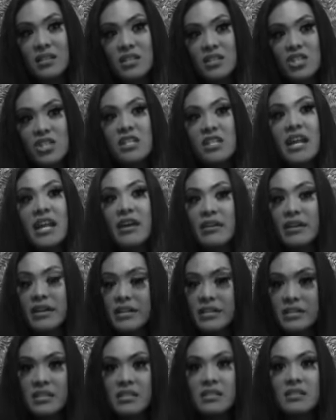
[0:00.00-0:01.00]
the
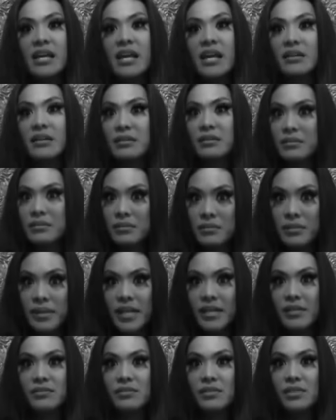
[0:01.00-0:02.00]
generic societal
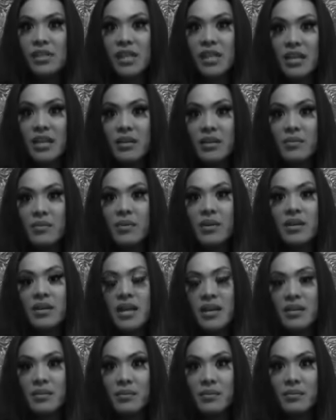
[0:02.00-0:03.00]
way of looking
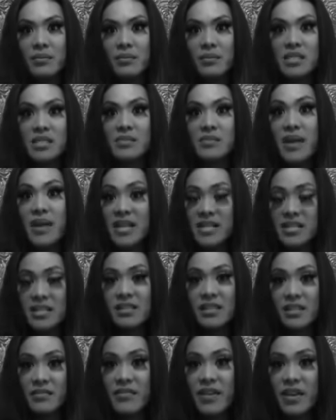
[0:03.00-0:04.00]
at what's
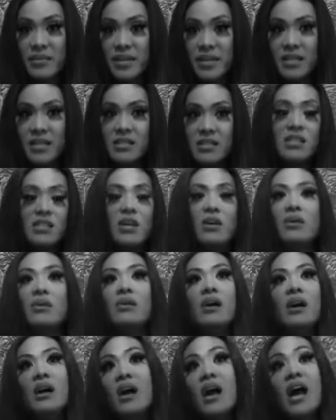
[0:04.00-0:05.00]
masculine and feminine.
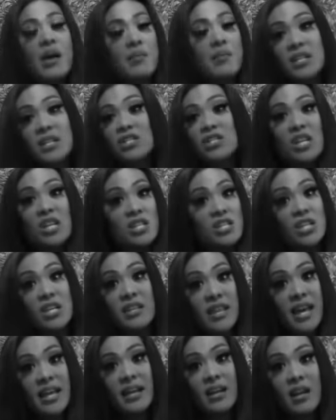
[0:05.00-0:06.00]
So I'm not
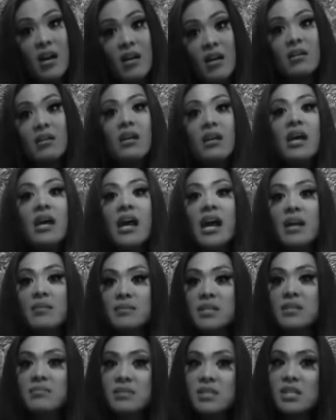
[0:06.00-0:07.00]
judging that at all.
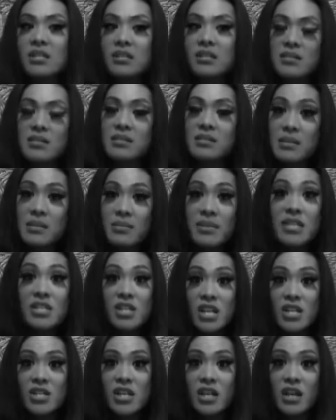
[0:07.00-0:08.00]
I'm simply
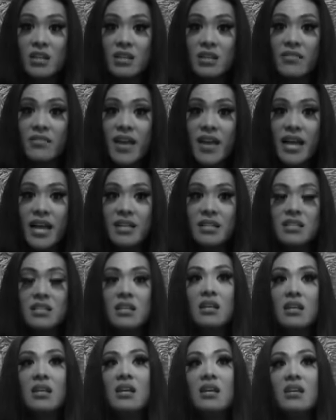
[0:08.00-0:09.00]
judging on the fact
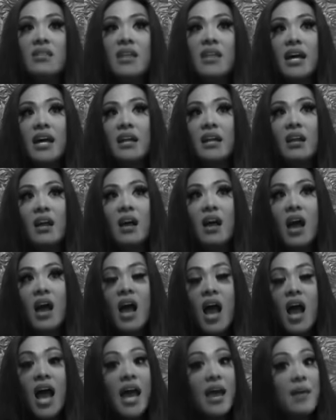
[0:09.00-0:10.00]
that
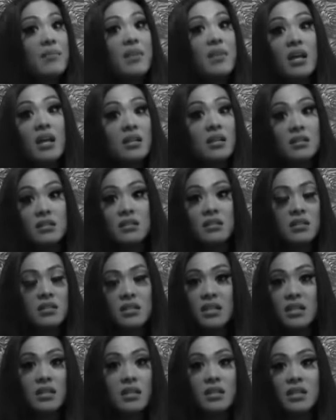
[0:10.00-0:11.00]
I'm not
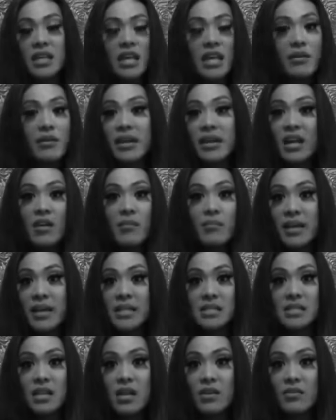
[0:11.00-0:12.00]
gearing up
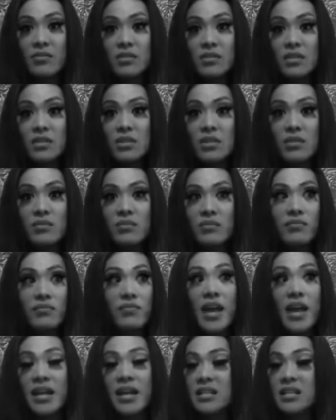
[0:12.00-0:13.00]
myself to
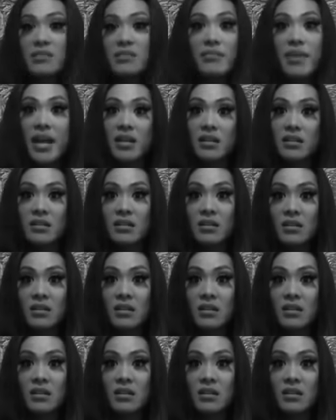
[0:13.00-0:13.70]
find some man.